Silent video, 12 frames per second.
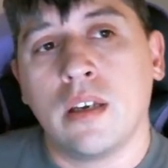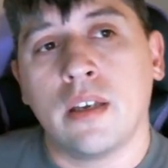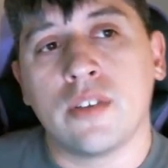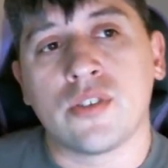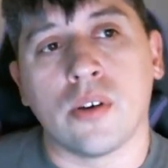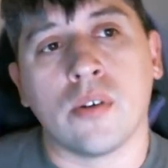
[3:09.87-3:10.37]

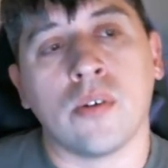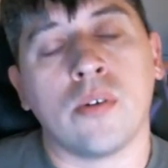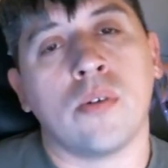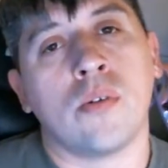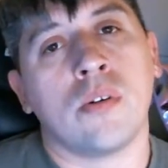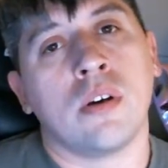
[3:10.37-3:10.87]

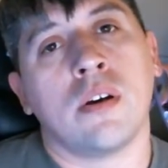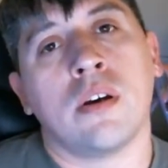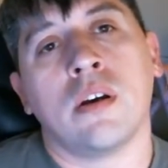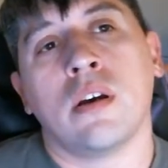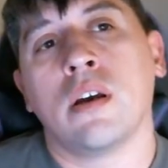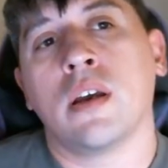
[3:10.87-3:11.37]
So
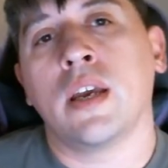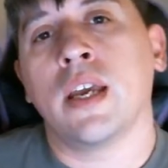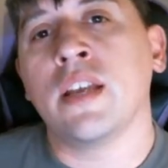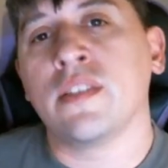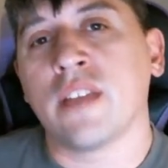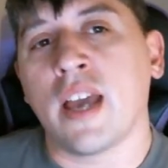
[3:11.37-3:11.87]

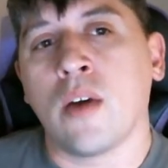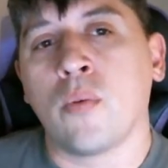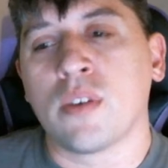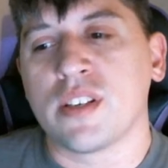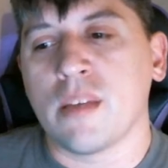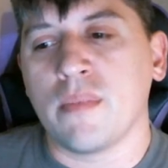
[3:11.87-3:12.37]
in that, what
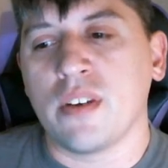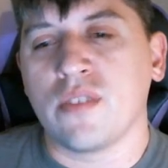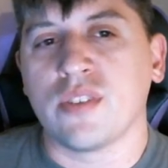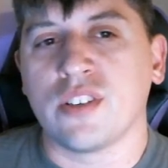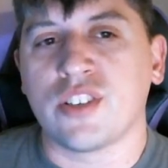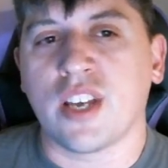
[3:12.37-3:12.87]
does that mean
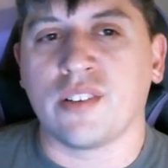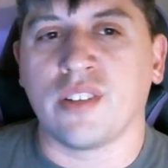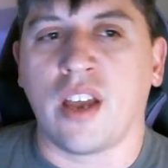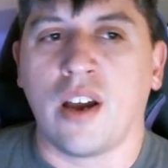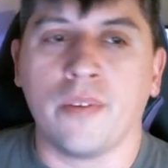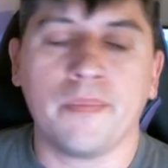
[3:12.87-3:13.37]
for the channel
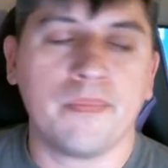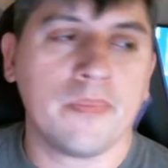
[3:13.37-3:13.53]
now?